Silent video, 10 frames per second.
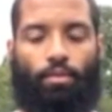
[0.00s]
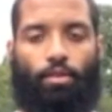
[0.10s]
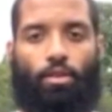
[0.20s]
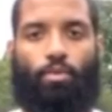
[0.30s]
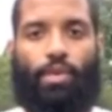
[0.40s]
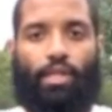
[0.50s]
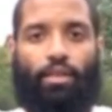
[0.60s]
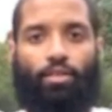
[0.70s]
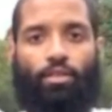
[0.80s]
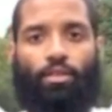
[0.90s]
Then you're gonna
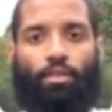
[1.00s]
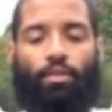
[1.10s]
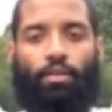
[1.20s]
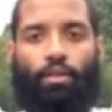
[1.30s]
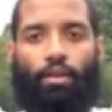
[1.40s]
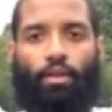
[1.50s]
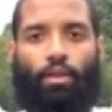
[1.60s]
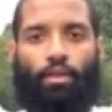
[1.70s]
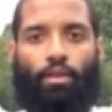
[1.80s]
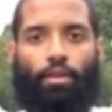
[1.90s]
release.
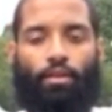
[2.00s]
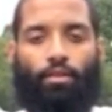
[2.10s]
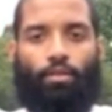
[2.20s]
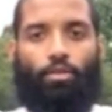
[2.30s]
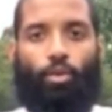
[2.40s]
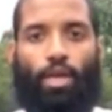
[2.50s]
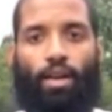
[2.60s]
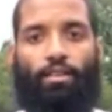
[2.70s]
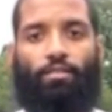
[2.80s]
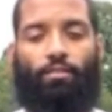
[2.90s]
Do it
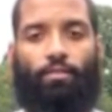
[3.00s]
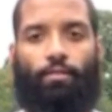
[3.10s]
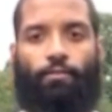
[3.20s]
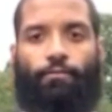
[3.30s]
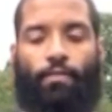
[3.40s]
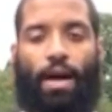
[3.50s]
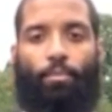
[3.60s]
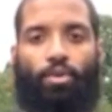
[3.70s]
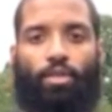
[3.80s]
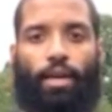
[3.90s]
again,
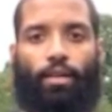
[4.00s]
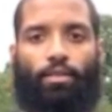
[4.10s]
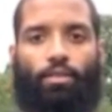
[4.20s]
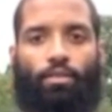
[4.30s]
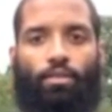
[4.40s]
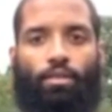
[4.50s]
five more seconds.